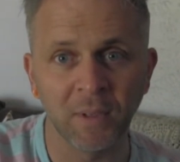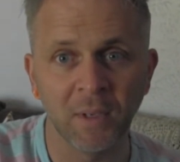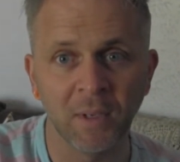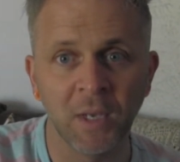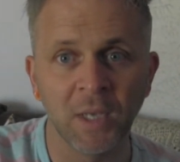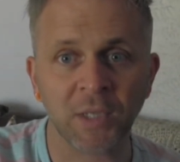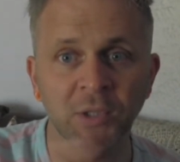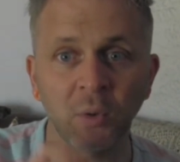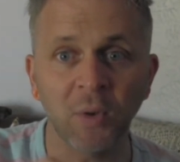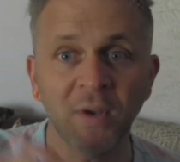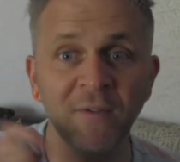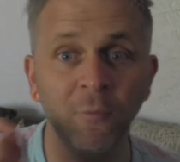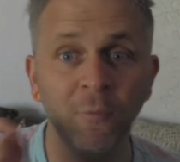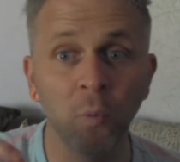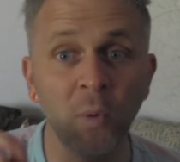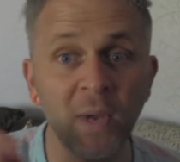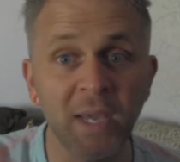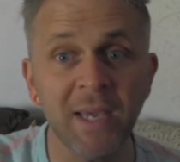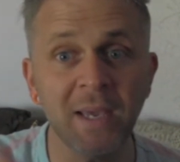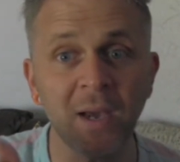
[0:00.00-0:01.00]
So if
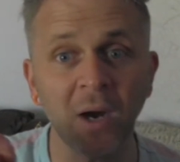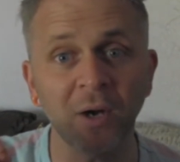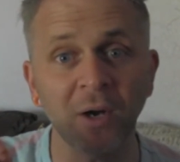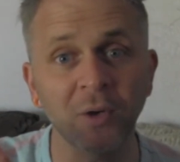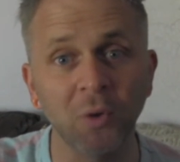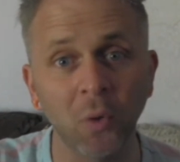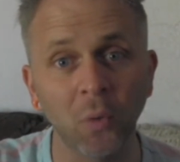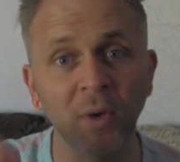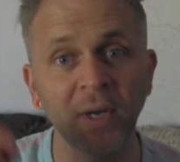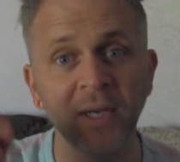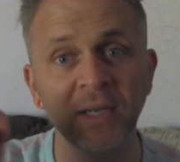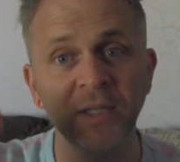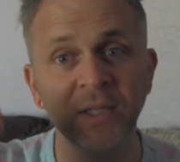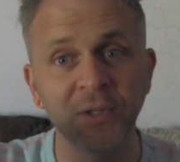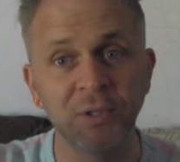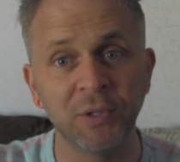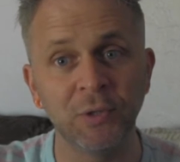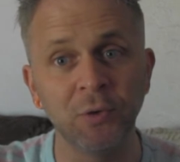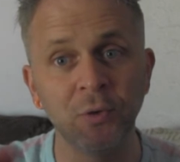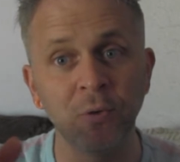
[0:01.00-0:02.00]
we are going
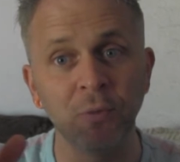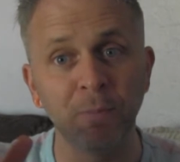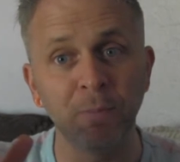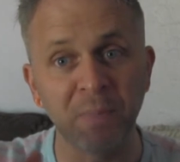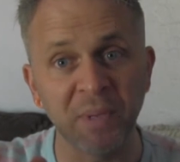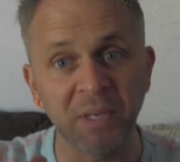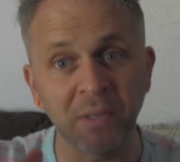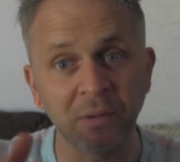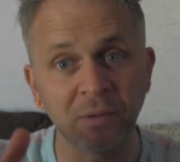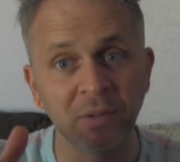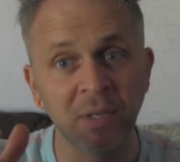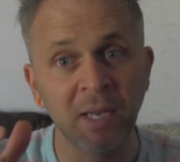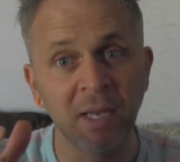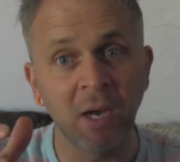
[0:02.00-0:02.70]
to build